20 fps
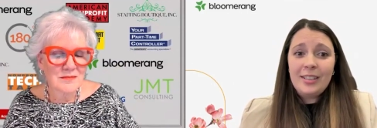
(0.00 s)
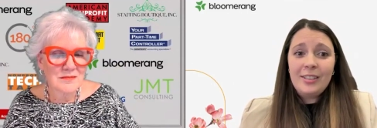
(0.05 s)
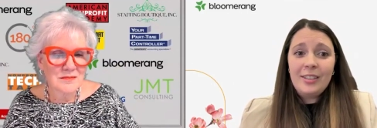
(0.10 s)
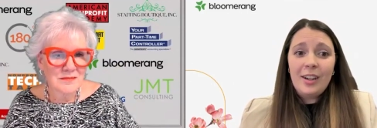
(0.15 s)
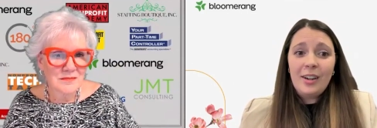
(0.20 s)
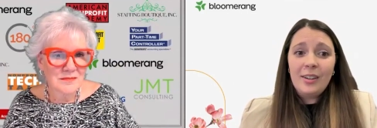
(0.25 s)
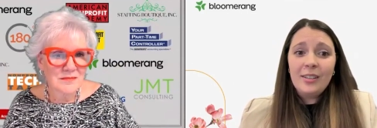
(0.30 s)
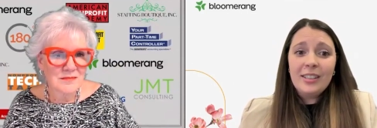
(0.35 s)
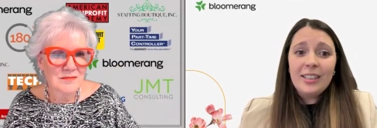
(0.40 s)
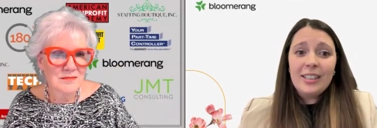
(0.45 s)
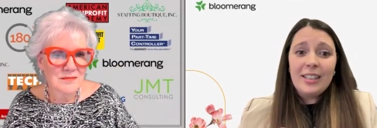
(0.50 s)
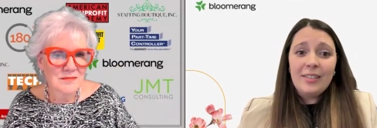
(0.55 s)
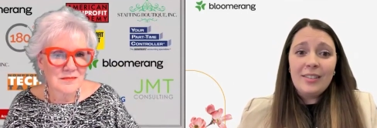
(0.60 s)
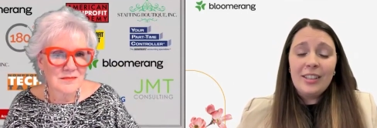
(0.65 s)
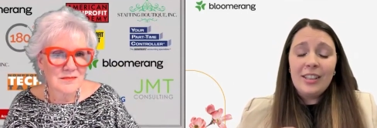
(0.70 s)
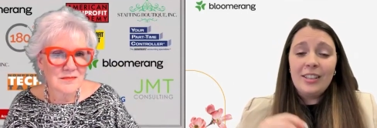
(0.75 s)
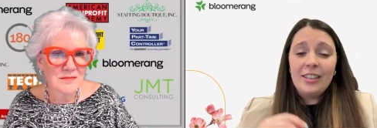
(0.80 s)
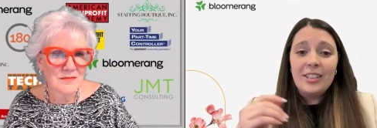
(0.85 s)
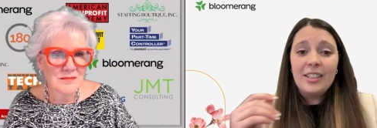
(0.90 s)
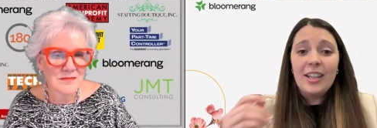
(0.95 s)
Speaker 1: they're not only
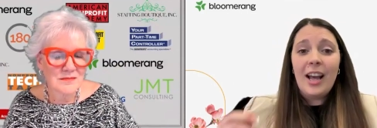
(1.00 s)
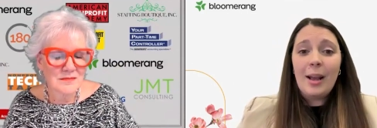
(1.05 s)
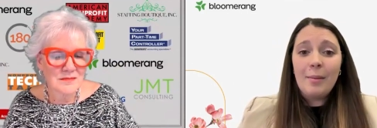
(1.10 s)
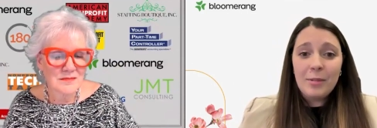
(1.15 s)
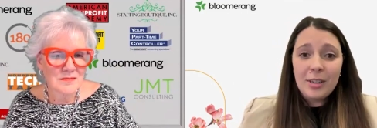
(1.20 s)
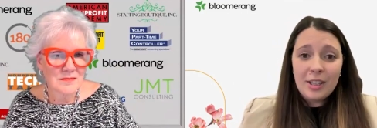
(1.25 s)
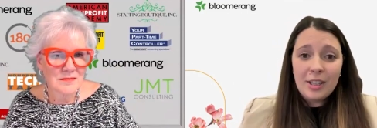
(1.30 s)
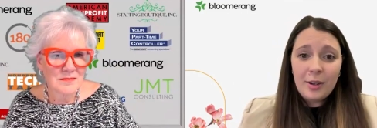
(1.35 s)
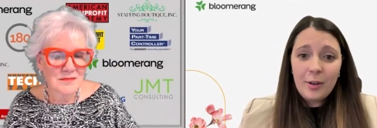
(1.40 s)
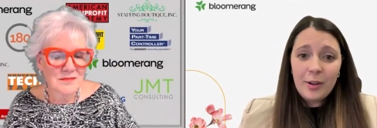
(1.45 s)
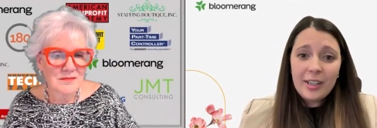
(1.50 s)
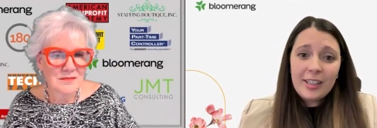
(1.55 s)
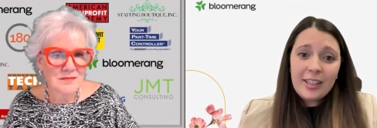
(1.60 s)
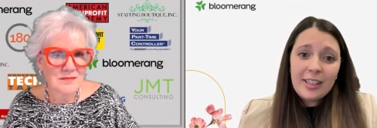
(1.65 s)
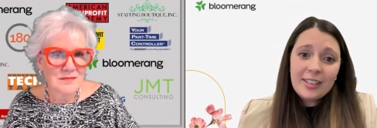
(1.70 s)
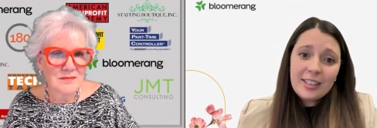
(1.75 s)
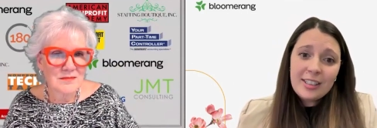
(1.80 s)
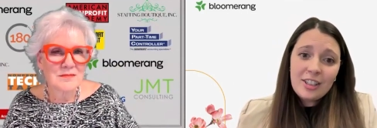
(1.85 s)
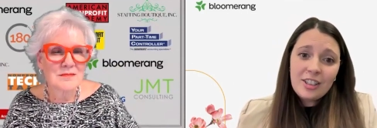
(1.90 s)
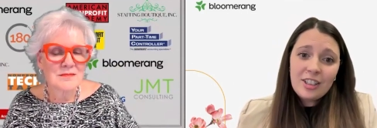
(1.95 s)
giving their time to the
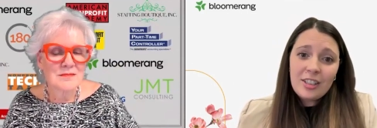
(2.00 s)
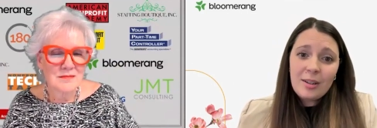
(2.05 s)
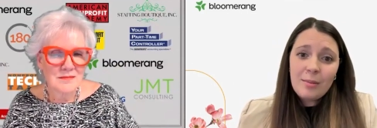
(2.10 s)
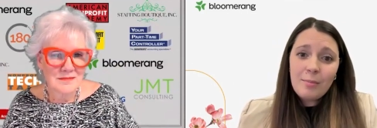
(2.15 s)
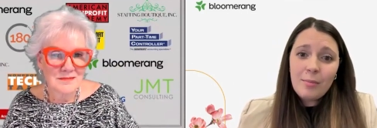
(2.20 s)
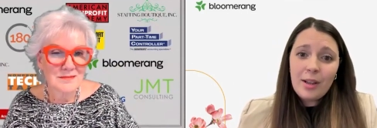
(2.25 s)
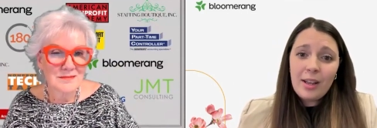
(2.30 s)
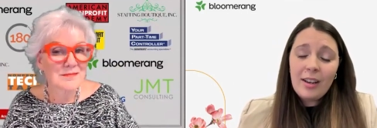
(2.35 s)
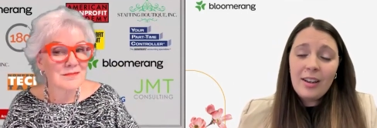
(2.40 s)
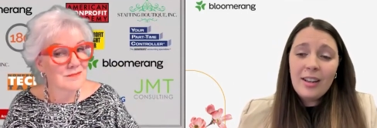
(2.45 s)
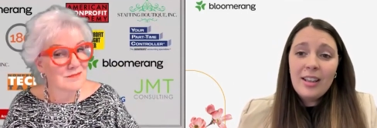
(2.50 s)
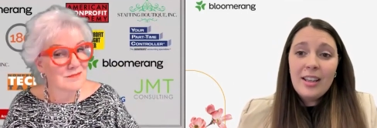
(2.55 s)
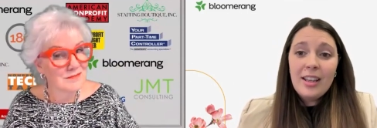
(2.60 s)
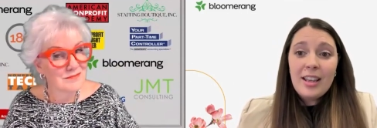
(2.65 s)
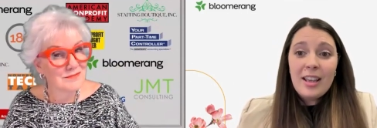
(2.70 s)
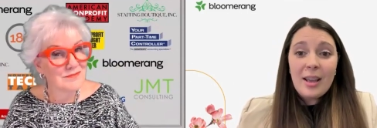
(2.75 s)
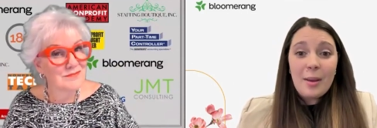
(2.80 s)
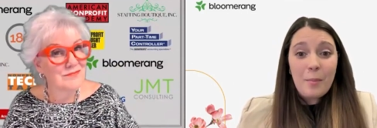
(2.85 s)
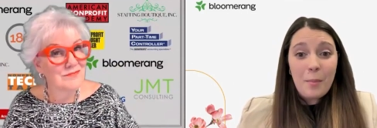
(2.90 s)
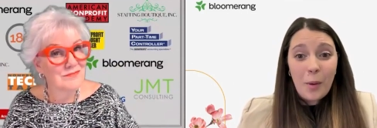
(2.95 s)
organization but
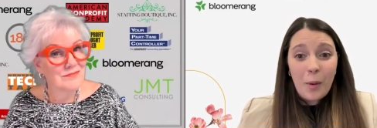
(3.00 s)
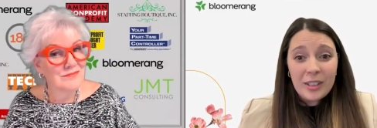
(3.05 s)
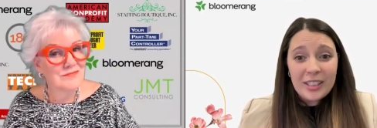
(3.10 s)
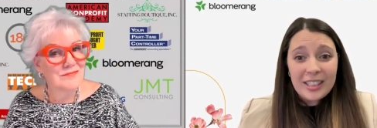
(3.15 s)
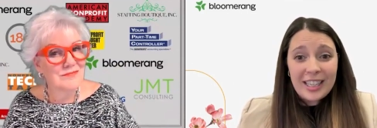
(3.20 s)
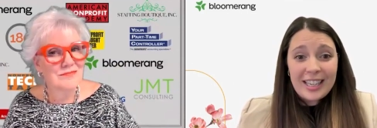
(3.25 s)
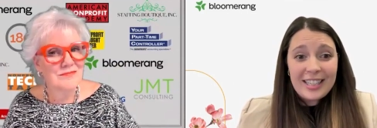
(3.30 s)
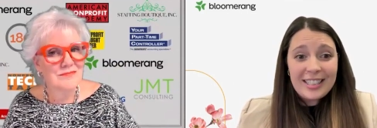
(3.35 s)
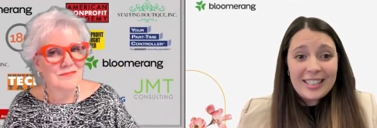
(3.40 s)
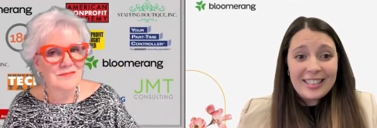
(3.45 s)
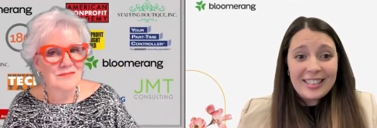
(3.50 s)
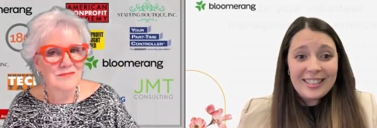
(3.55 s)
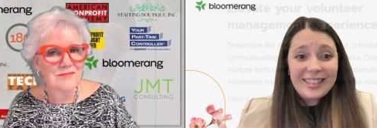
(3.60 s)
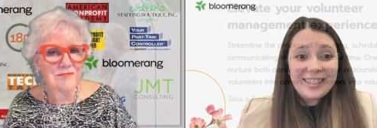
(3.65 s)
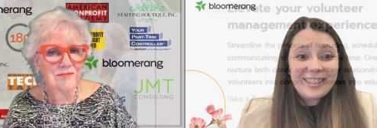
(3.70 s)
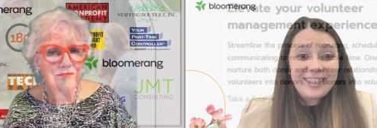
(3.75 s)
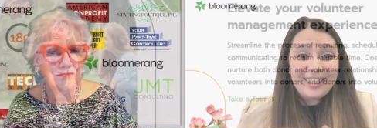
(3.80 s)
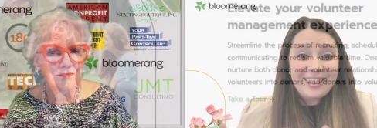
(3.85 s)
in most cases